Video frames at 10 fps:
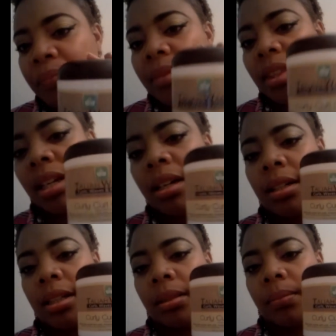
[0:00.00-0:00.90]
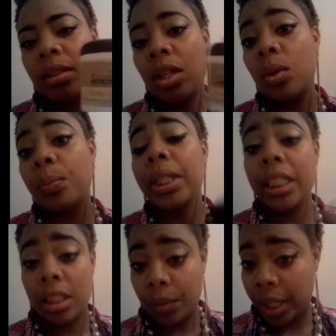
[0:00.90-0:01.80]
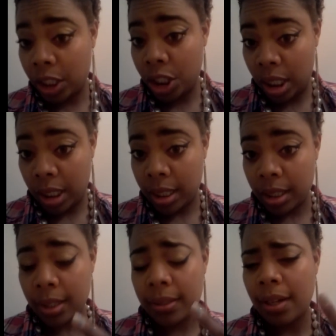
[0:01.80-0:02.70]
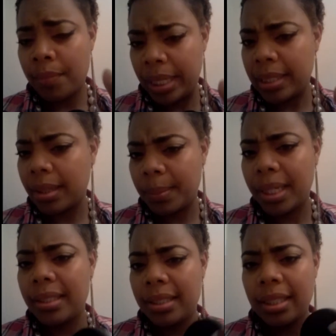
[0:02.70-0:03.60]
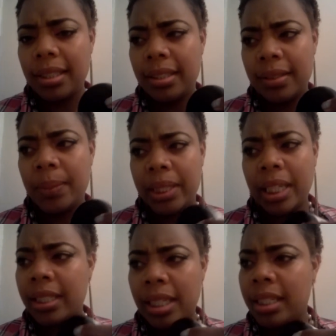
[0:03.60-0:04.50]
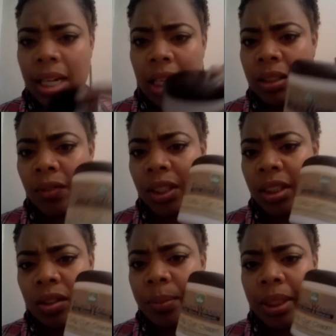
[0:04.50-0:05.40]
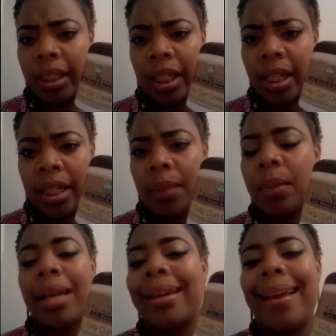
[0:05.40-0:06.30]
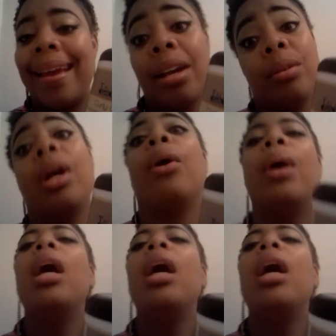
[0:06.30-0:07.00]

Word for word: Um, so please don't get cheated because I've been some places and it has been like ten dollars for this little bitty thing, and I'm like, hell no.